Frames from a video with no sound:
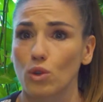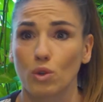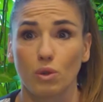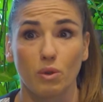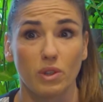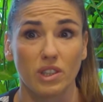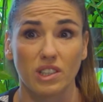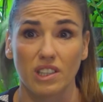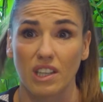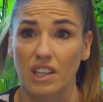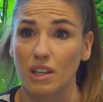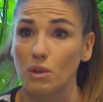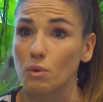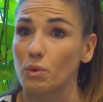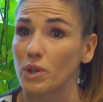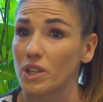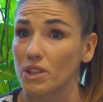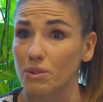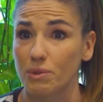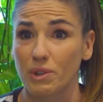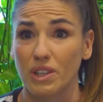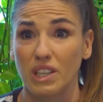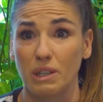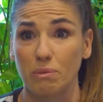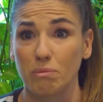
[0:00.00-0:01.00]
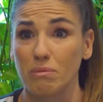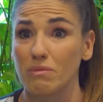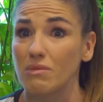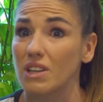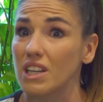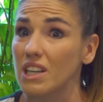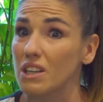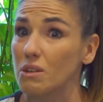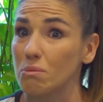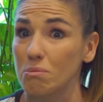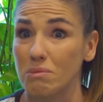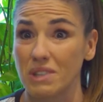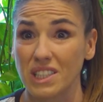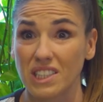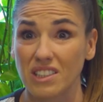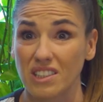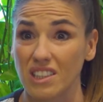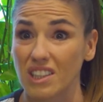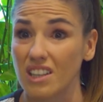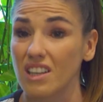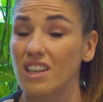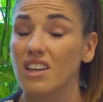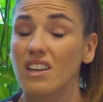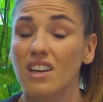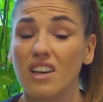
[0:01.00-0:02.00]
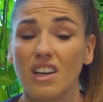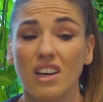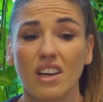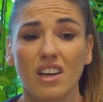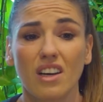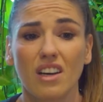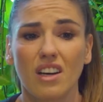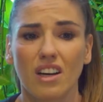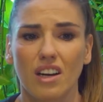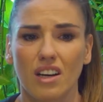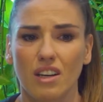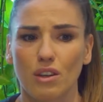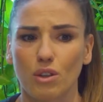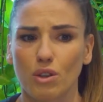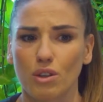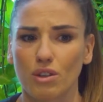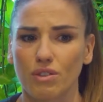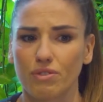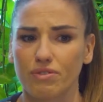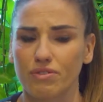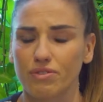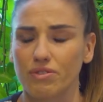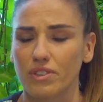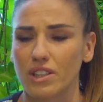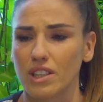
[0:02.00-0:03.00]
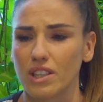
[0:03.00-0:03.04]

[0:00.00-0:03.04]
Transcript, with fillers: always like we are really like missing a lot of